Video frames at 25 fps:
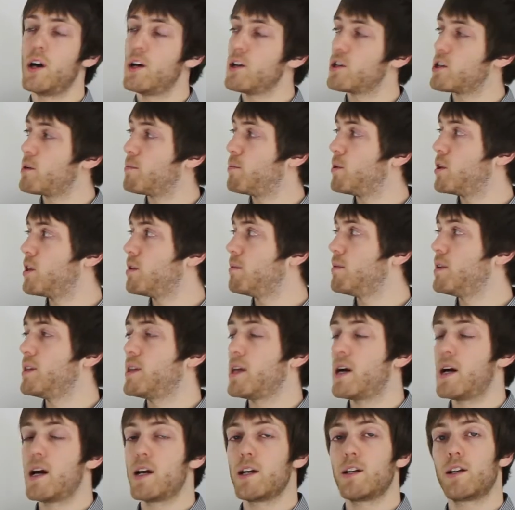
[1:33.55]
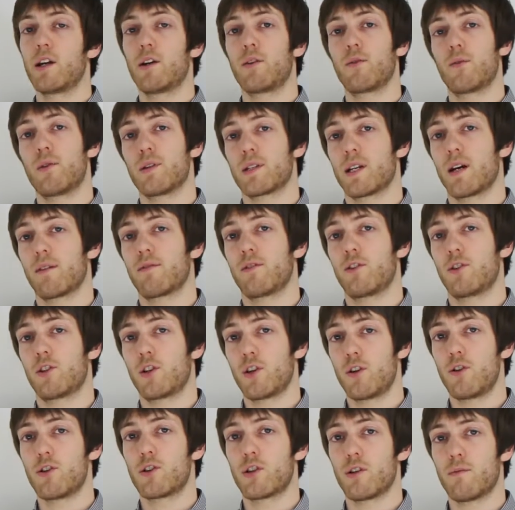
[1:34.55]
So put them in there. You don't always have to
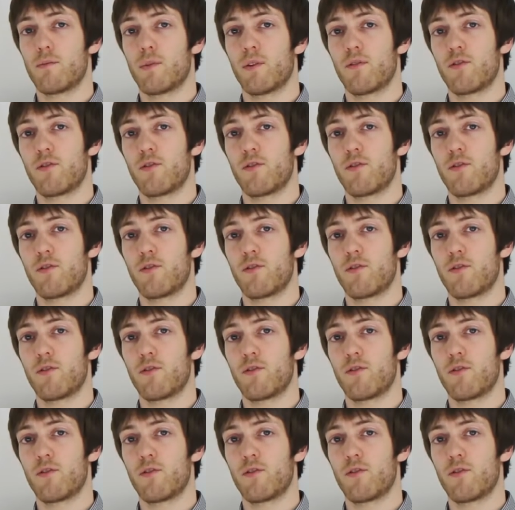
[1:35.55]
choose them.